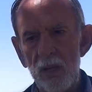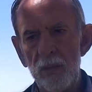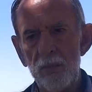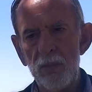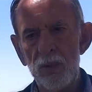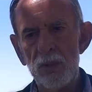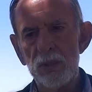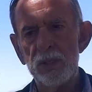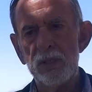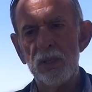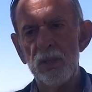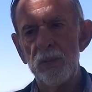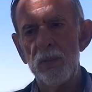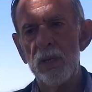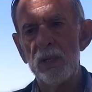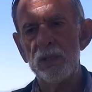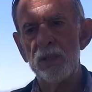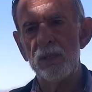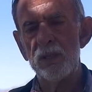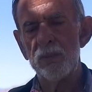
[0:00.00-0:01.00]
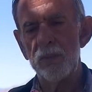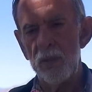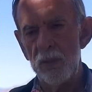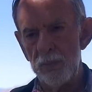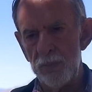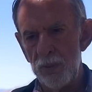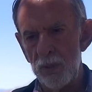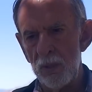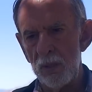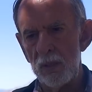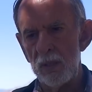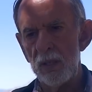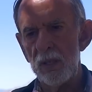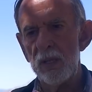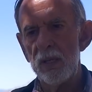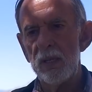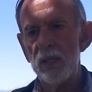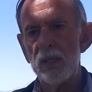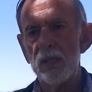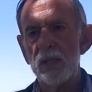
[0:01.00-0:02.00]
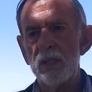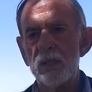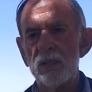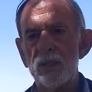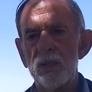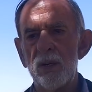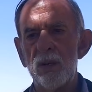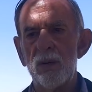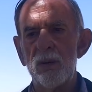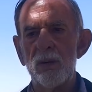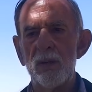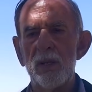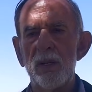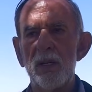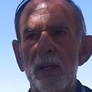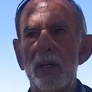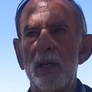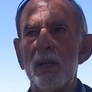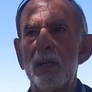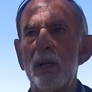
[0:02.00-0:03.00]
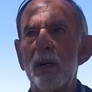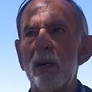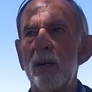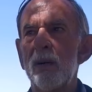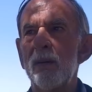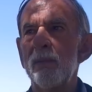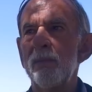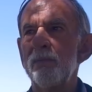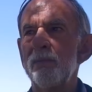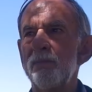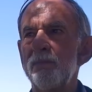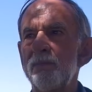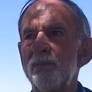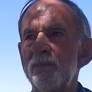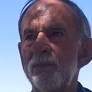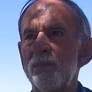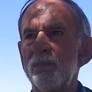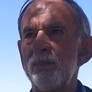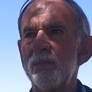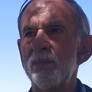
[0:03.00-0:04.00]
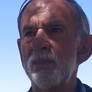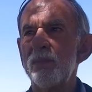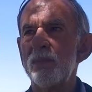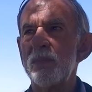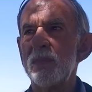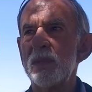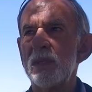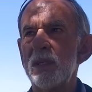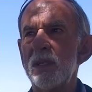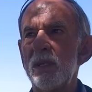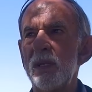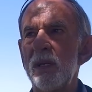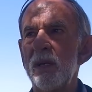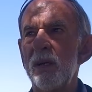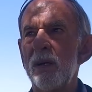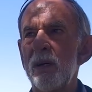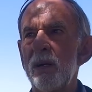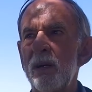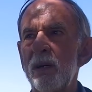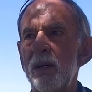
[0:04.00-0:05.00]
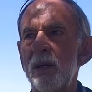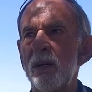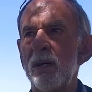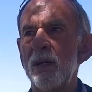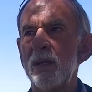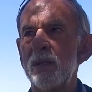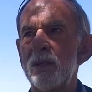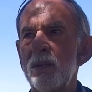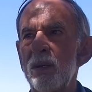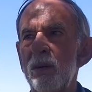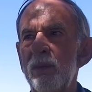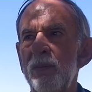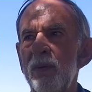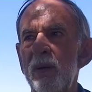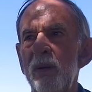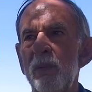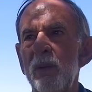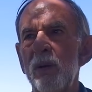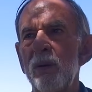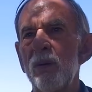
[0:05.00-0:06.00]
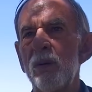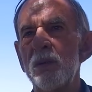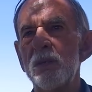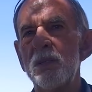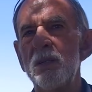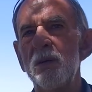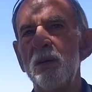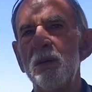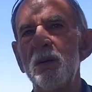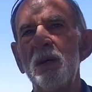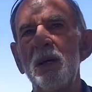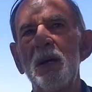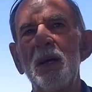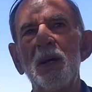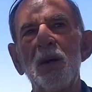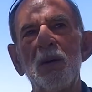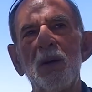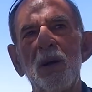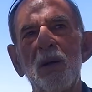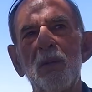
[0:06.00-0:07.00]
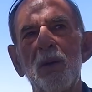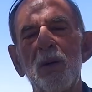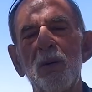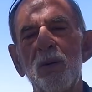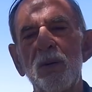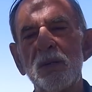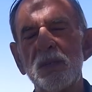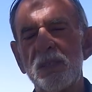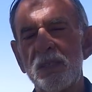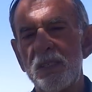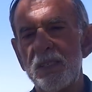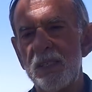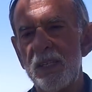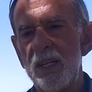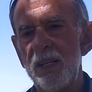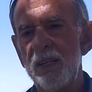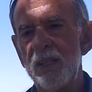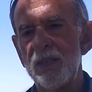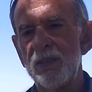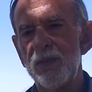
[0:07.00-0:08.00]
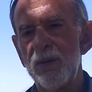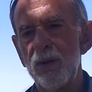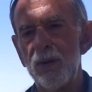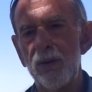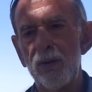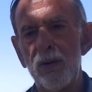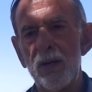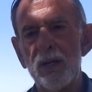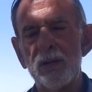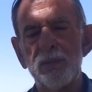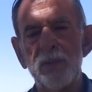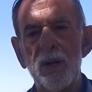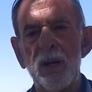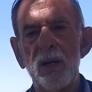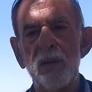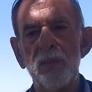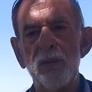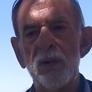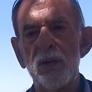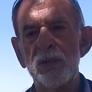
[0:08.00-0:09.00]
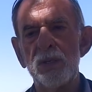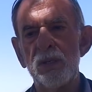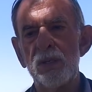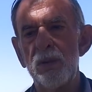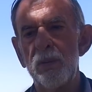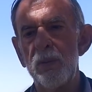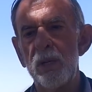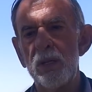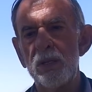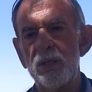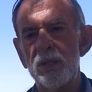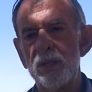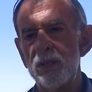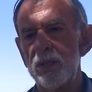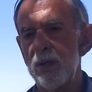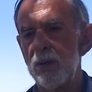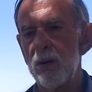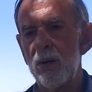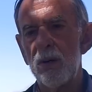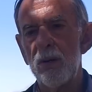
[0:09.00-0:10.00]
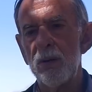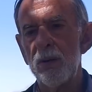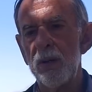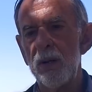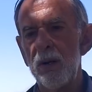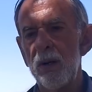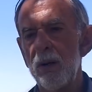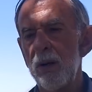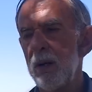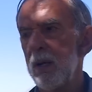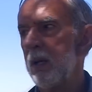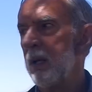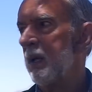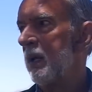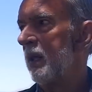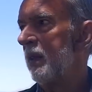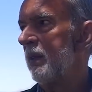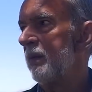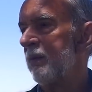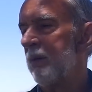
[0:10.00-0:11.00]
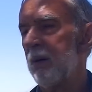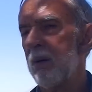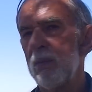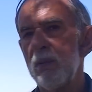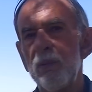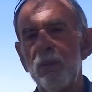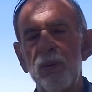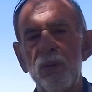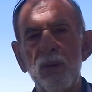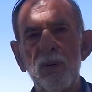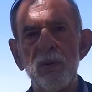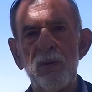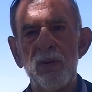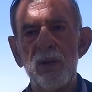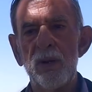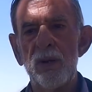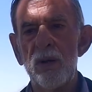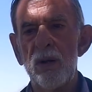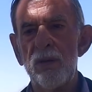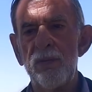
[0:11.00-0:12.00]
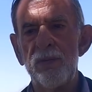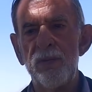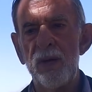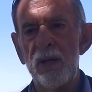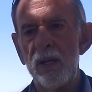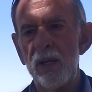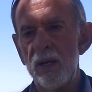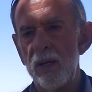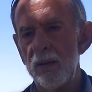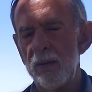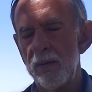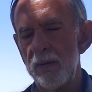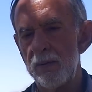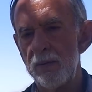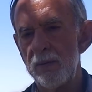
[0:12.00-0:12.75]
Merging Dimensions, my book. So so if anybody wants to see these photographs, by Merging Dimensions, they're all there, and they've all been proven they're not fake.